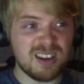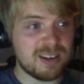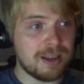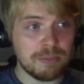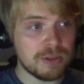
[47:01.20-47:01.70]

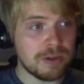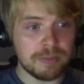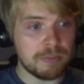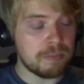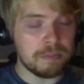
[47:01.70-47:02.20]
and
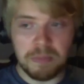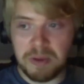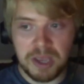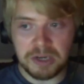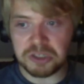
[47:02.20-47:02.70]
absolutely
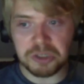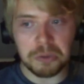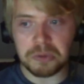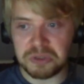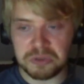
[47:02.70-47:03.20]
head and
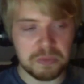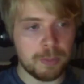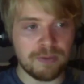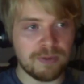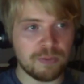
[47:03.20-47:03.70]
shoulders
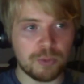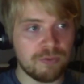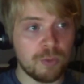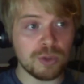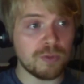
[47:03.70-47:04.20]
above everyone.
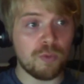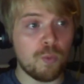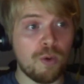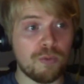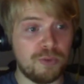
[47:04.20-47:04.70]
If it wasn't for
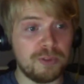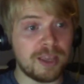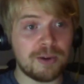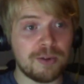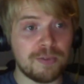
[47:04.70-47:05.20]
Watford,
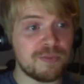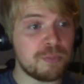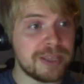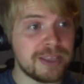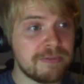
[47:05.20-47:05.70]
they could have even
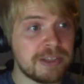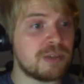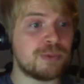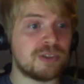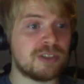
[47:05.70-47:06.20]
beat the
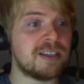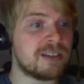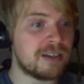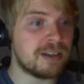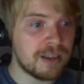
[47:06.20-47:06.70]
Invincible
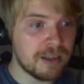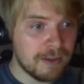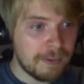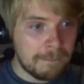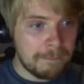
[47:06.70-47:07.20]
season.
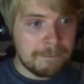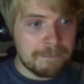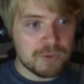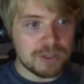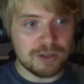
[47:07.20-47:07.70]

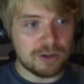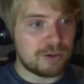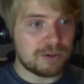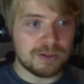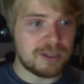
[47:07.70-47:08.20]

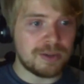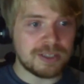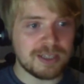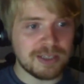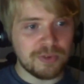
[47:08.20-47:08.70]
So you know, it
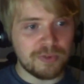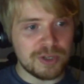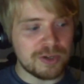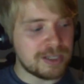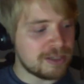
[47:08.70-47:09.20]
says
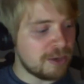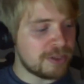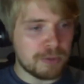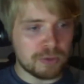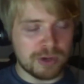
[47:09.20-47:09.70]
everything you need to know
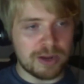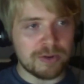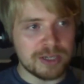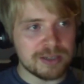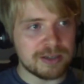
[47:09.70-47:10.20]
in the modern
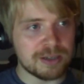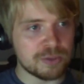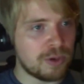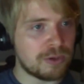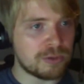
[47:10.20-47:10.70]
era, doesn't it?
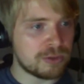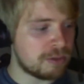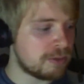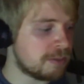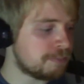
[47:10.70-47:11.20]
As well.
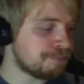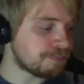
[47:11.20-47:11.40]
So um,